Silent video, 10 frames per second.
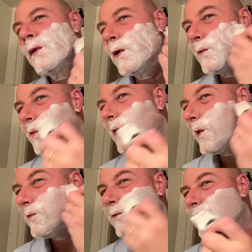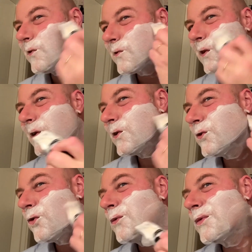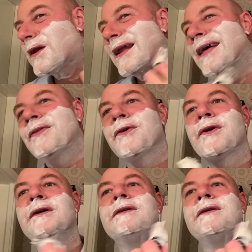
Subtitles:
It behaves just like a normal lather.